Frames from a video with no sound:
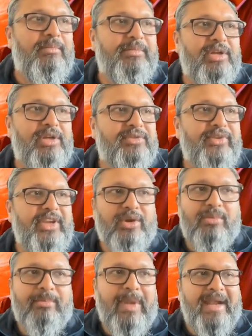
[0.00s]
because we
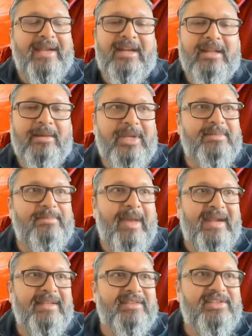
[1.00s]
know bad data means
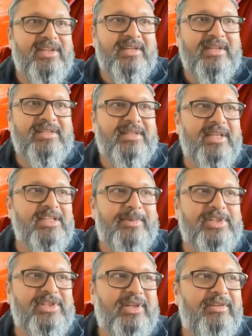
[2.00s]
bad decisions,
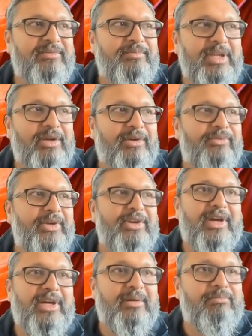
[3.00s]
especially when you
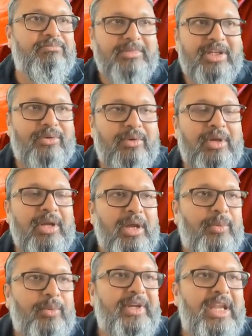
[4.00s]
are
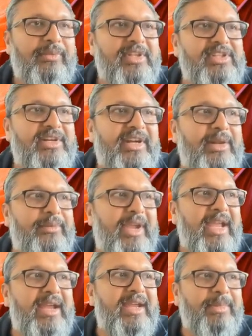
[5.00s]
working with generative
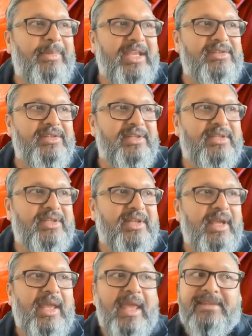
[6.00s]
AI applications.
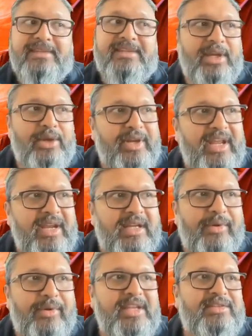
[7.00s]
Security and
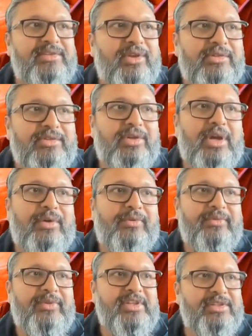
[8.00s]
governance is also covered,
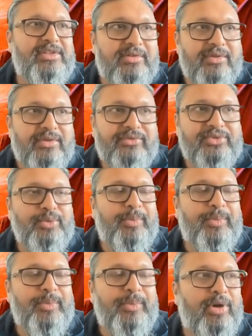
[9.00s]
which is also super
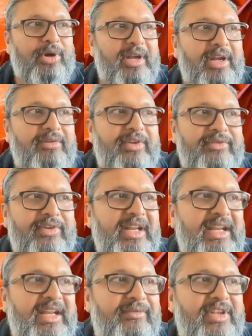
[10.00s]
important when we're
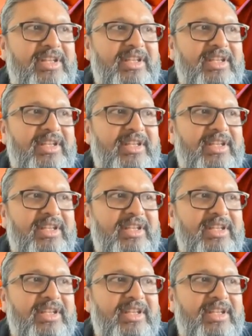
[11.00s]
dealing with